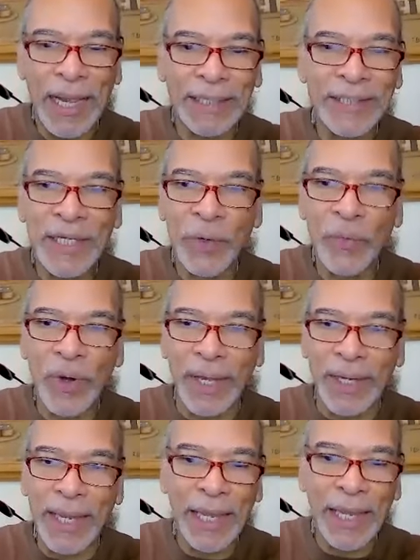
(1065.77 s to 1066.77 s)
I'll tell you
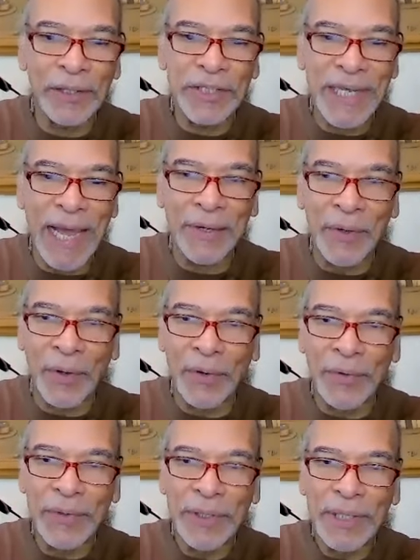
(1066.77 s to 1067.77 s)
what. El
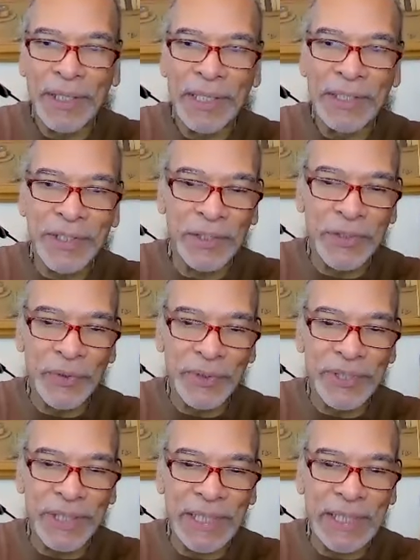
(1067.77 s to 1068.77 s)
Llano is also a
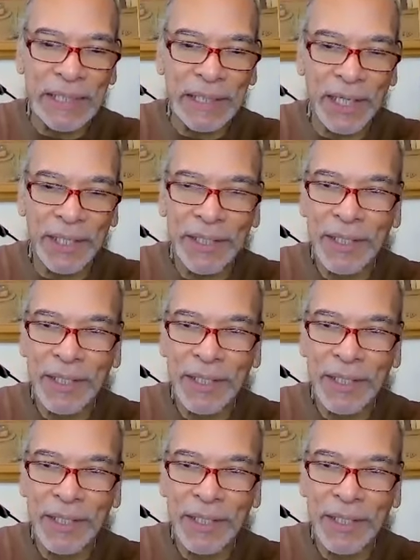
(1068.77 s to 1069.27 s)
tequila.